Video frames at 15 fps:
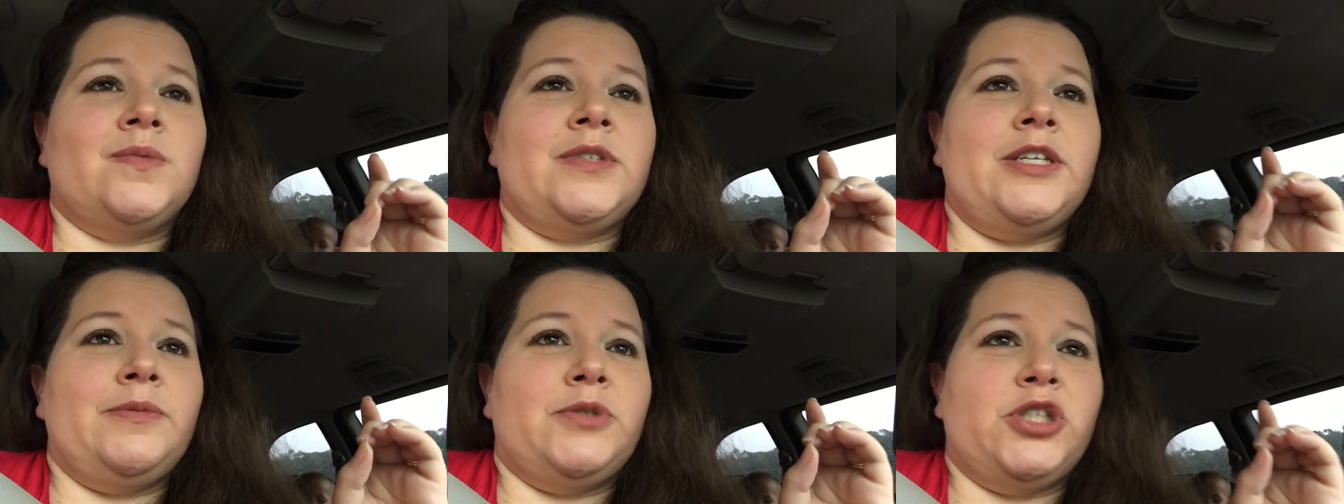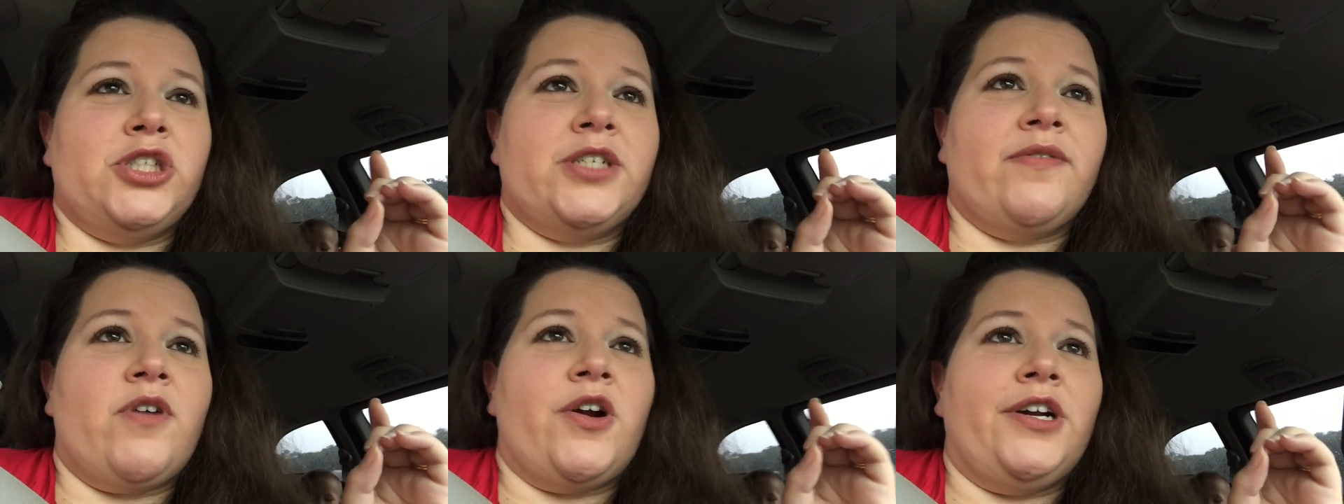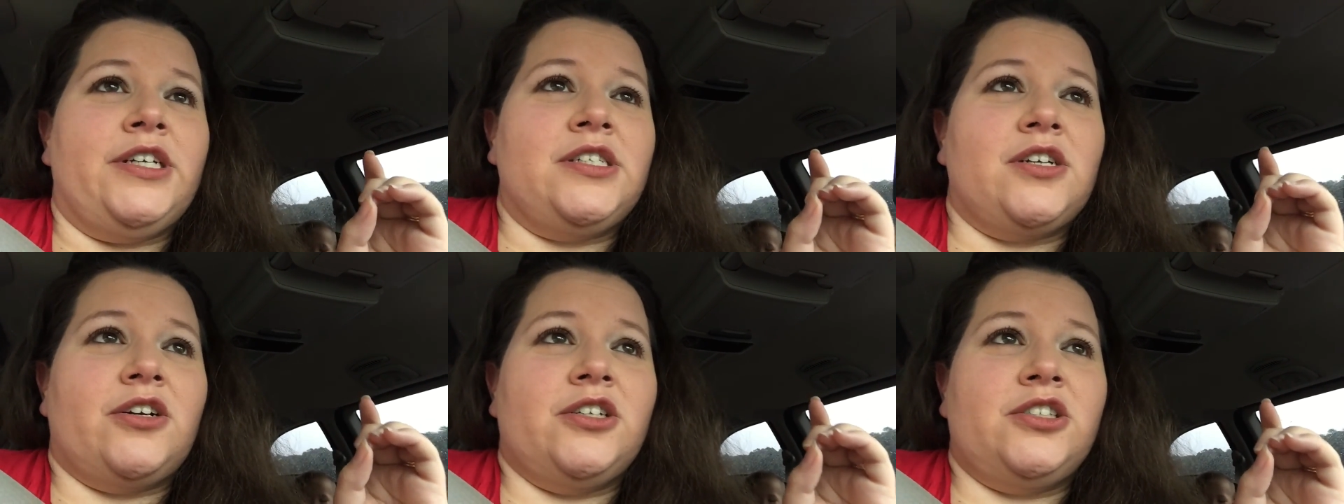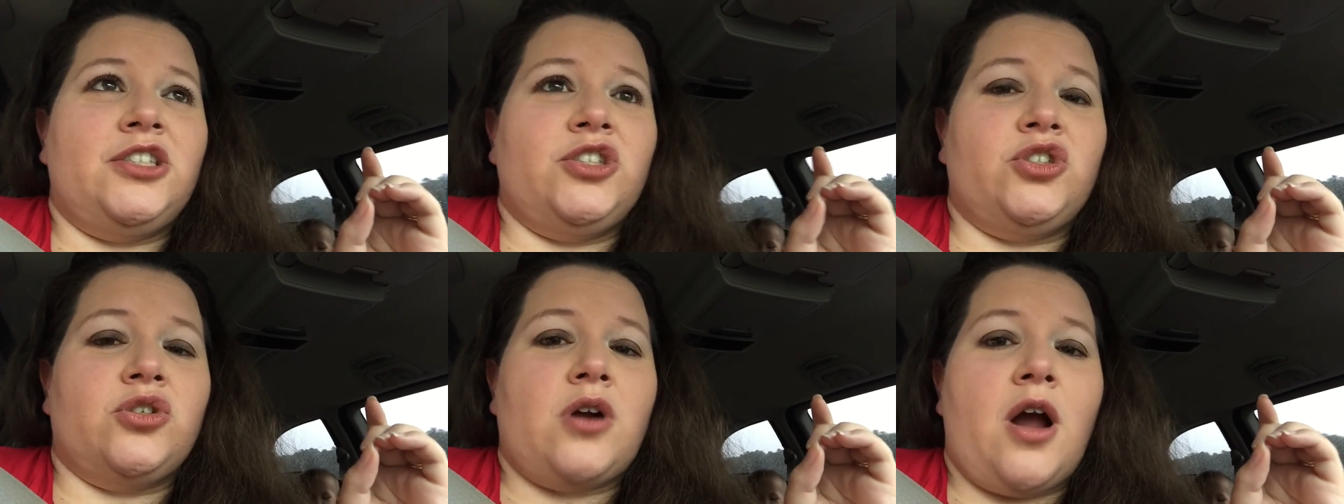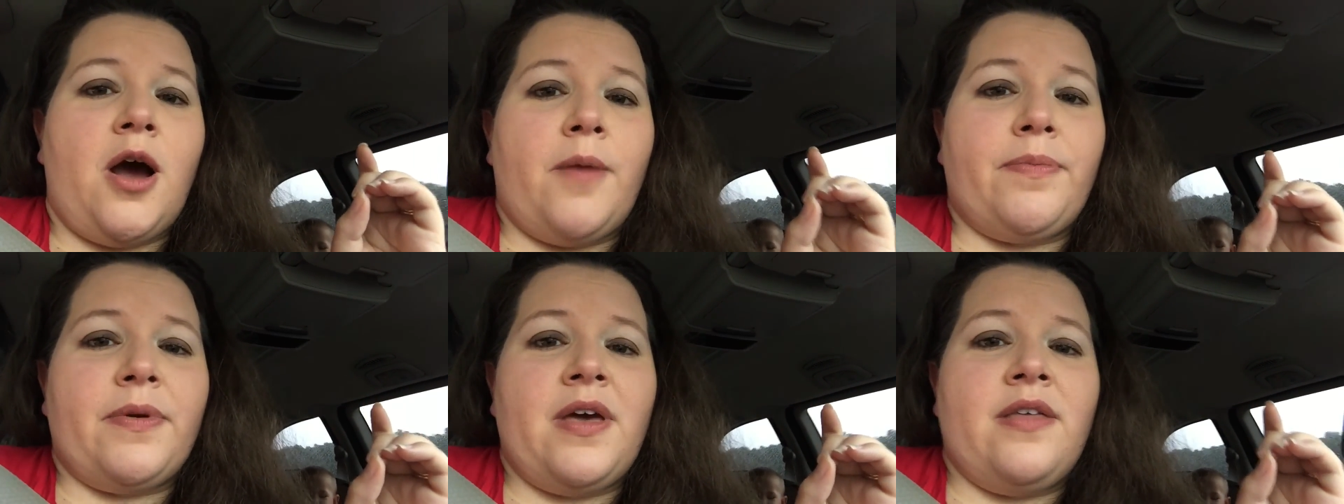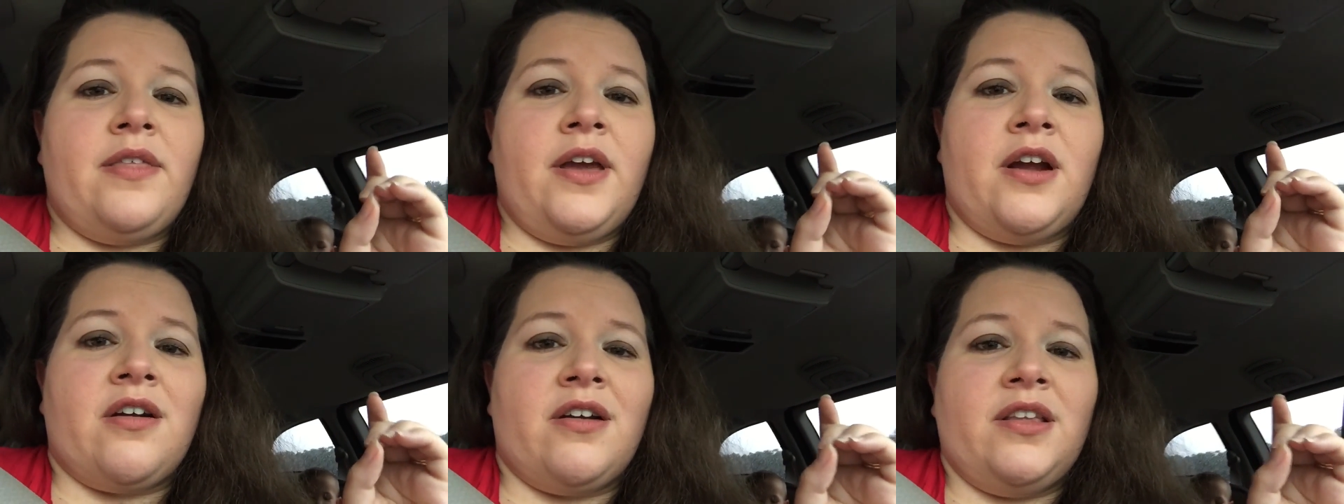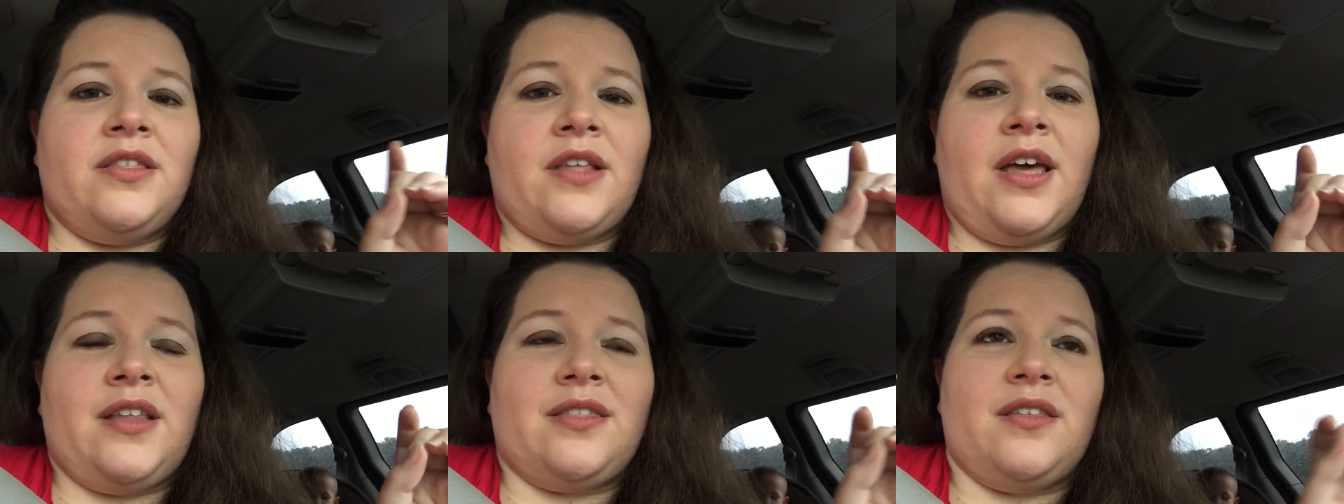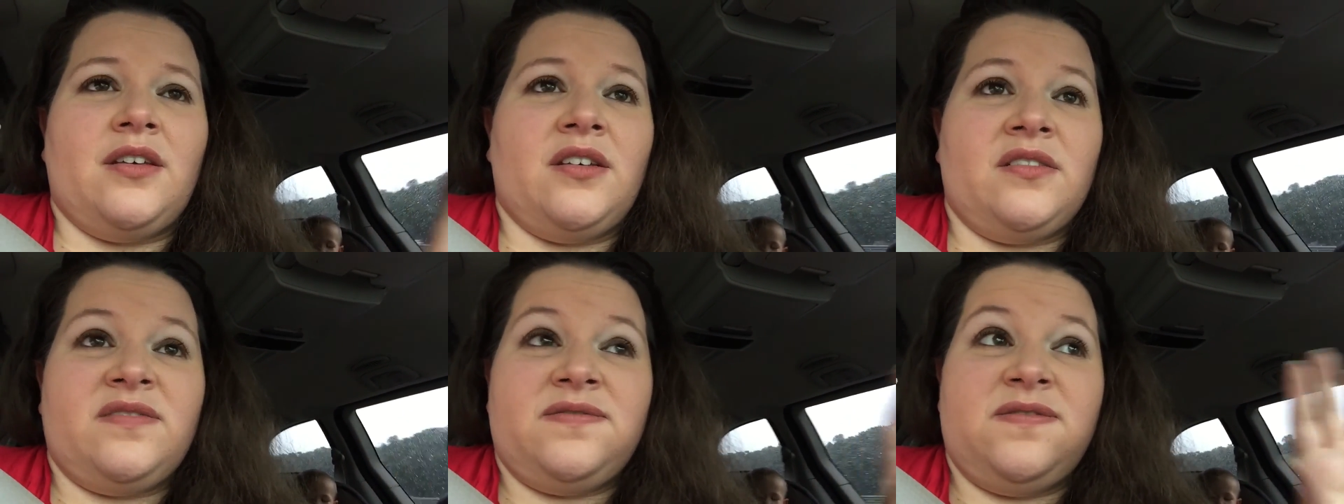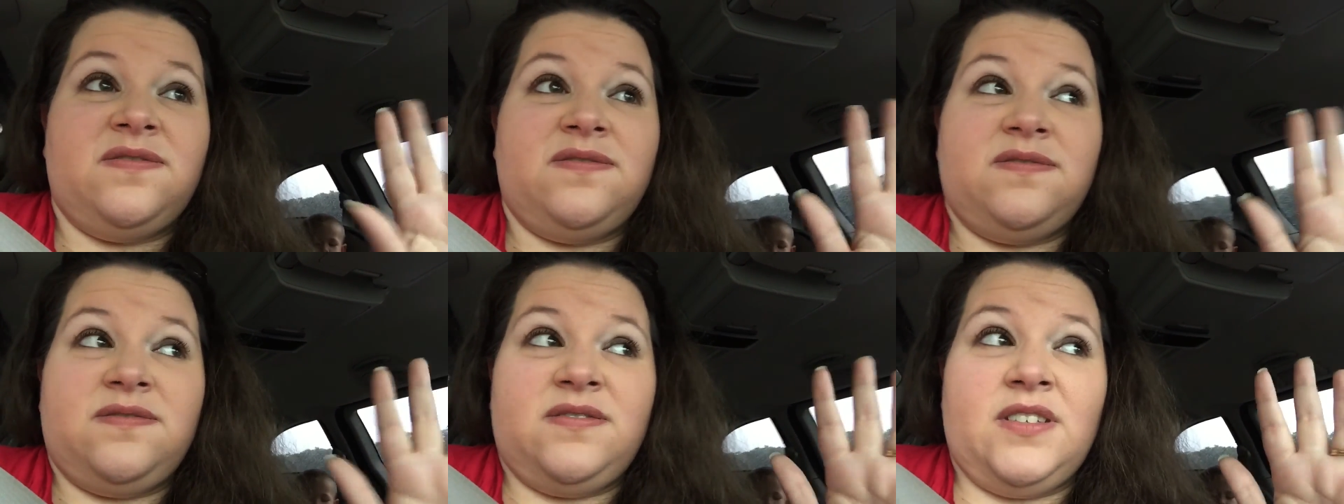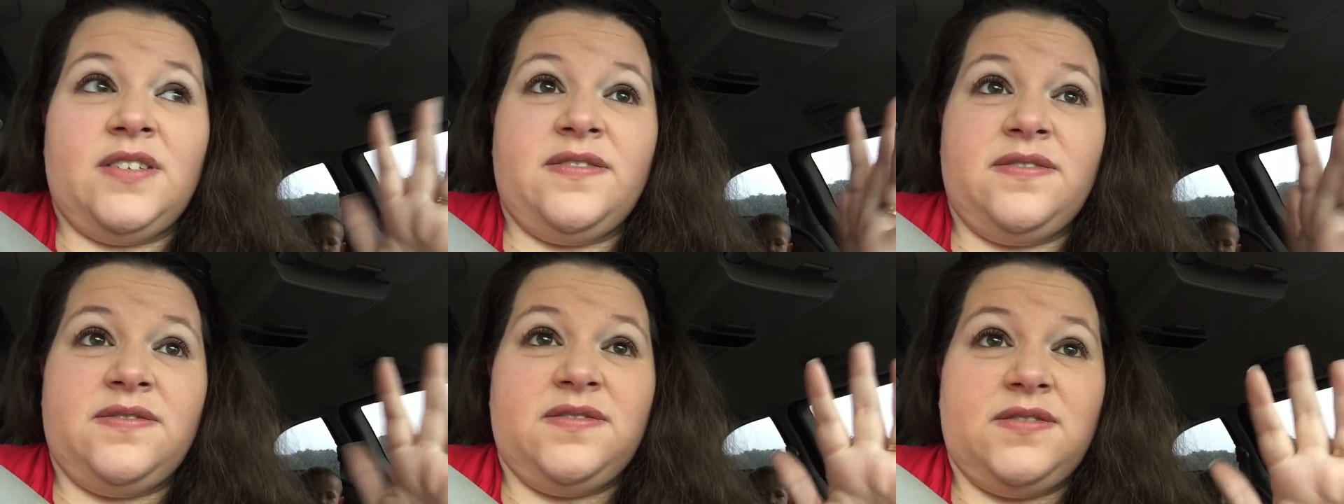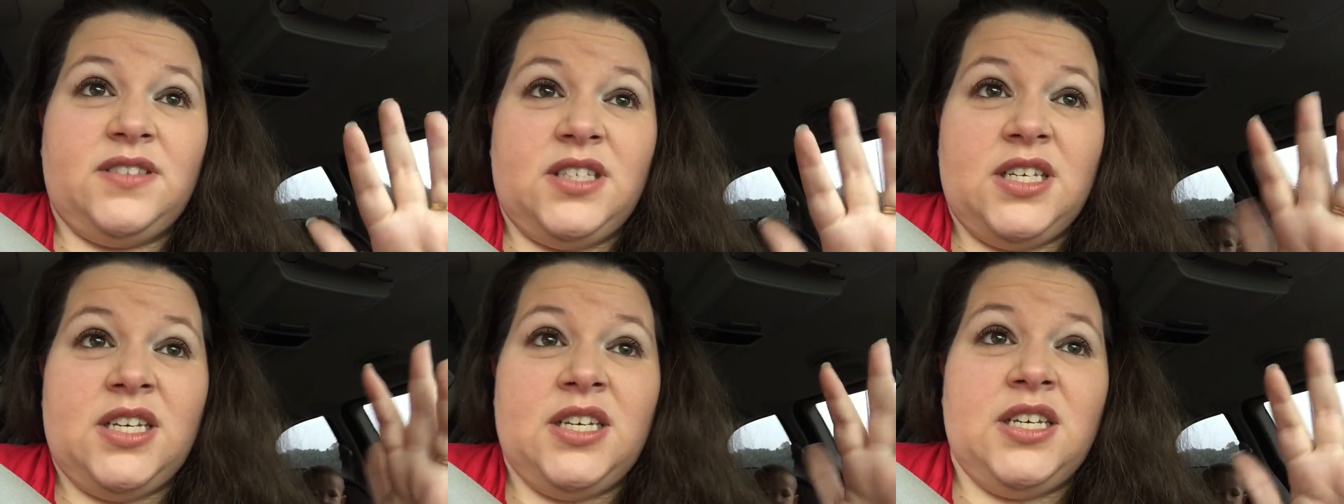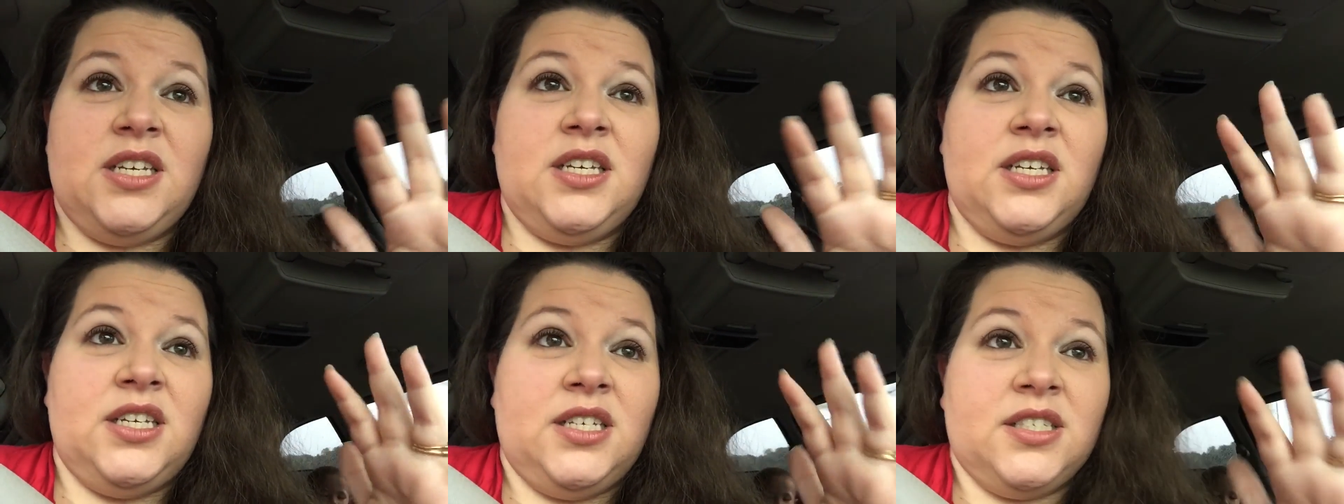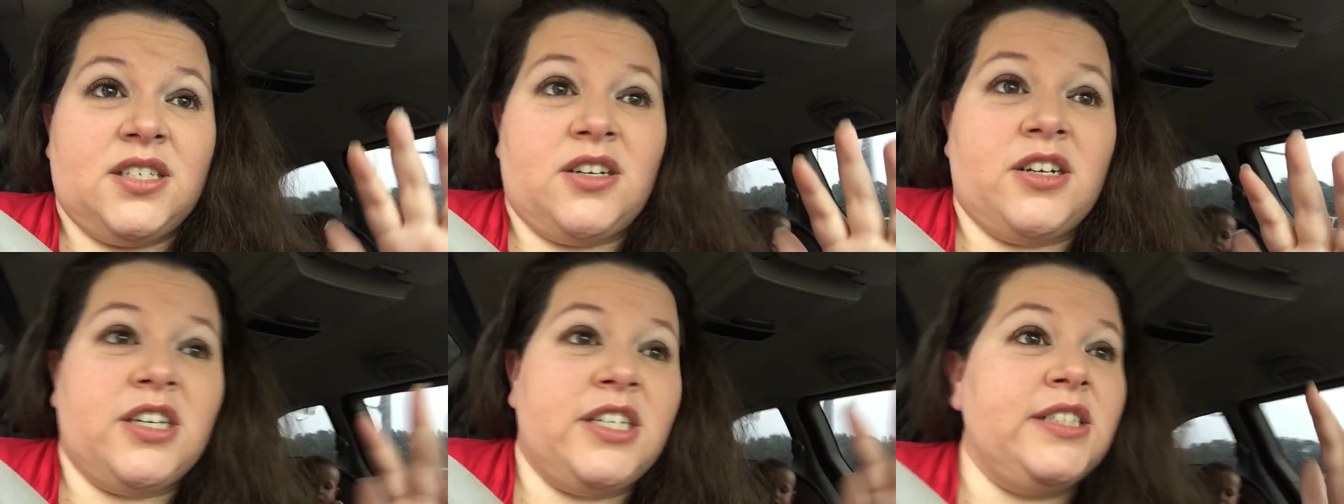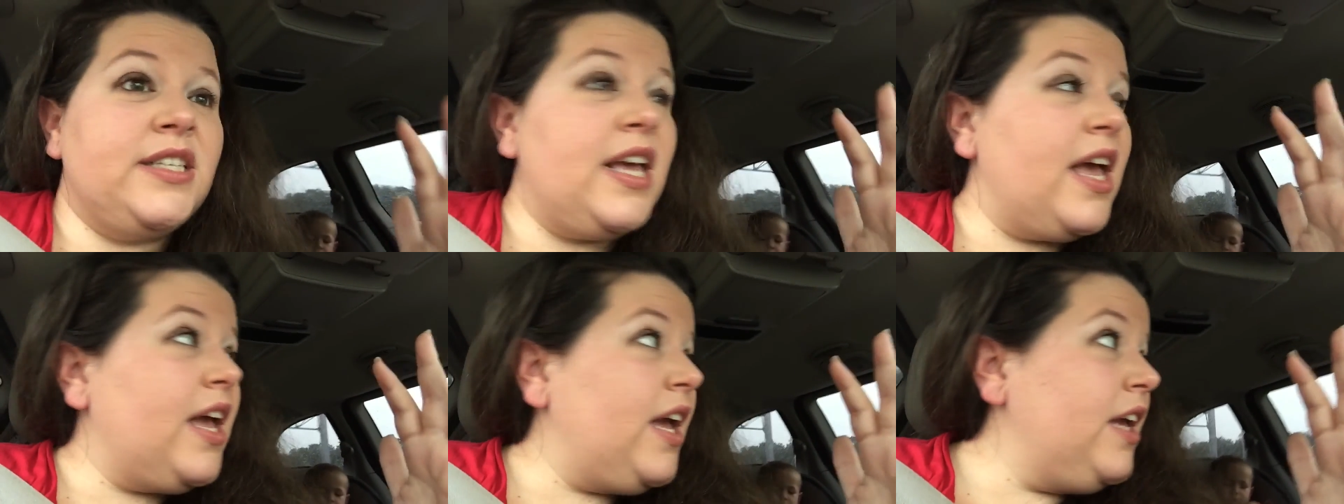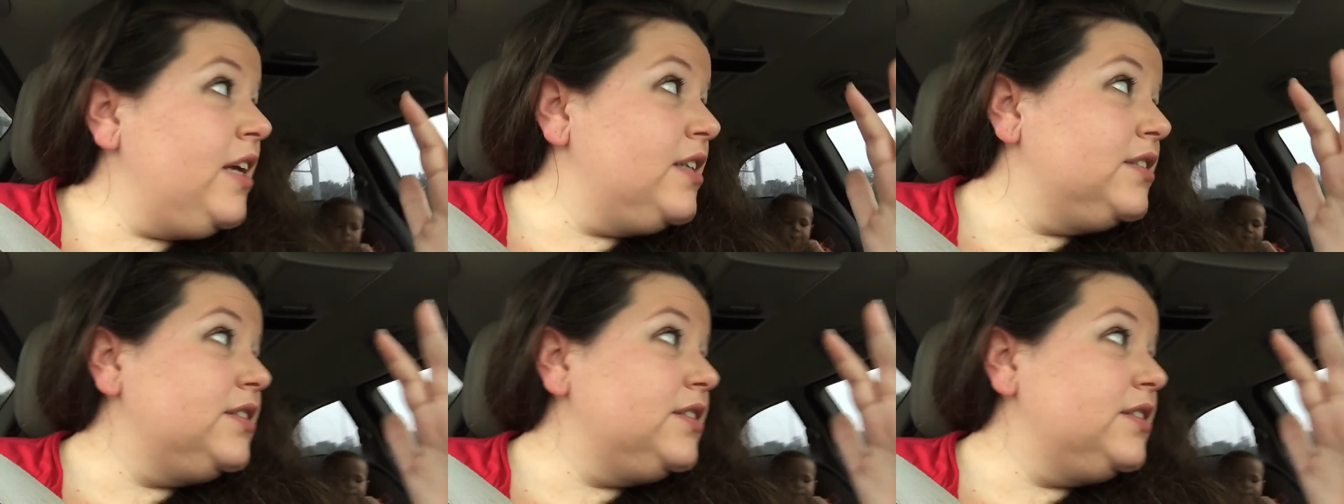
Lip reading: Temperatures have already started to drop, and they are in like the 50s on a good day,